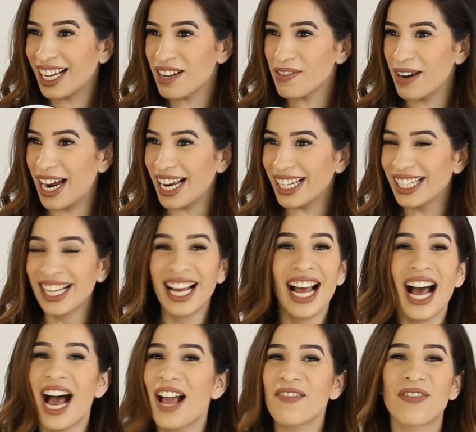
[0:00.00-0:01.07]
got it right?
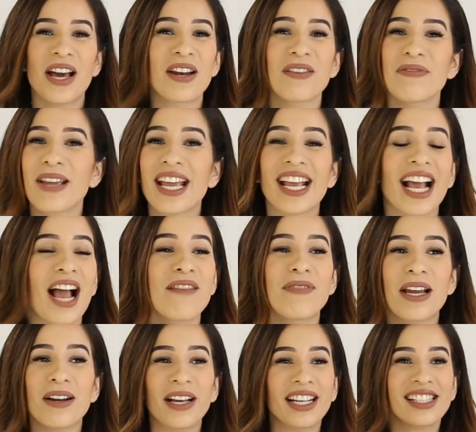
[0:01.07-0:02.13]
I better be.
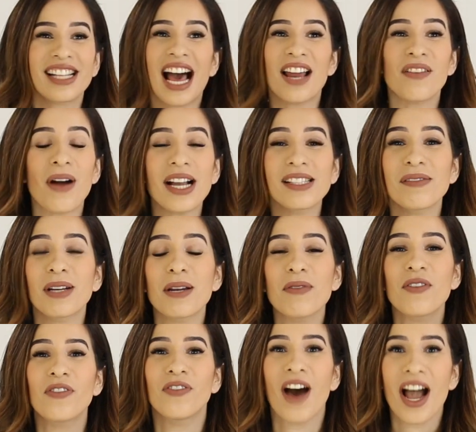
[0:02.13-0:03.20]
I better, because otherwise I'm
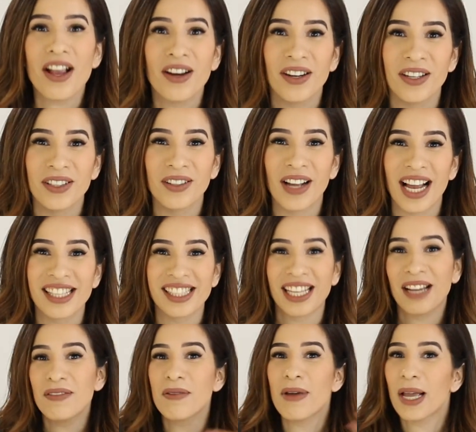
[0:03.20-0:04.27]
going to be fired, you guys.
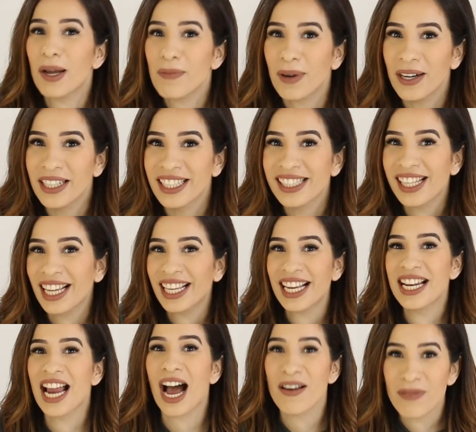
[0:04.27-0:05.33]
Like, I'm a makeup artist. I
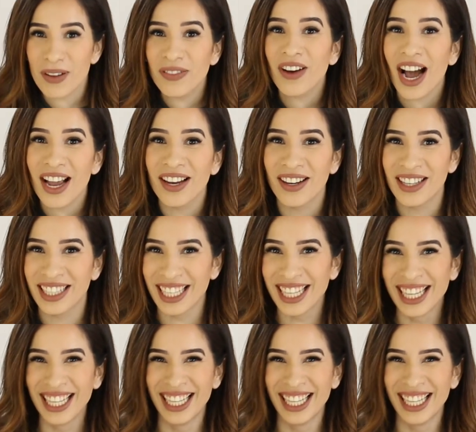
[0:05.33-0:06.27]
cannot be fired.